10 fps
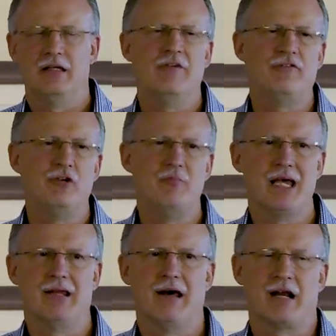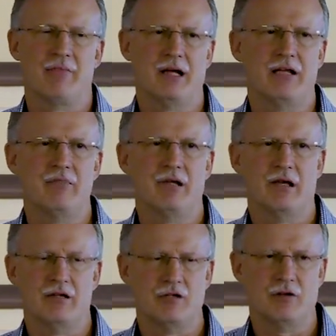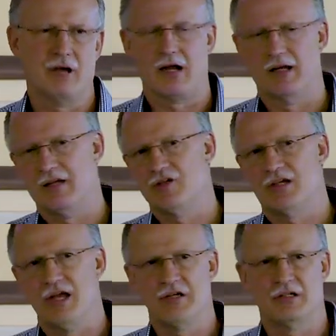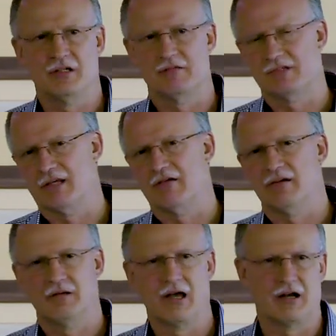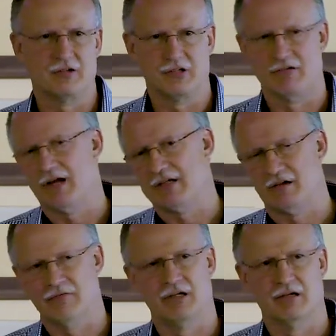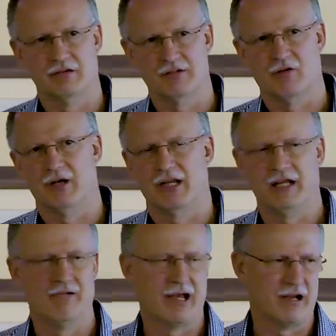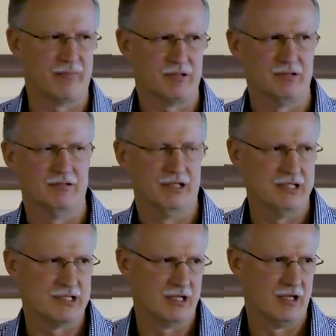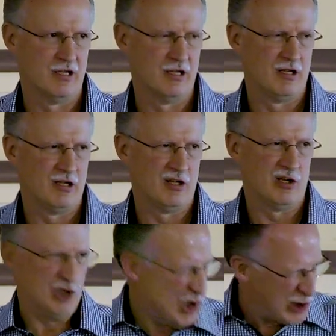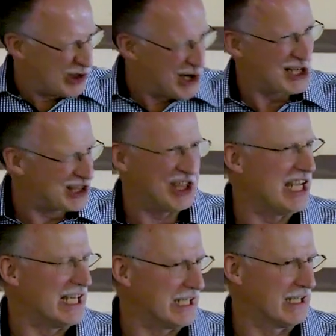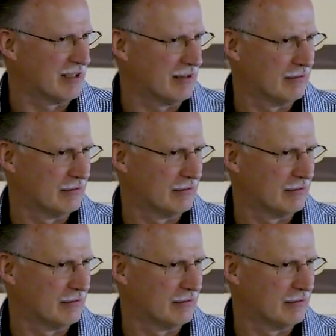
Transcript: If you made a lot of money because you got an education, and et cetera, and got into the right career and so on, and had right opportunities, you could think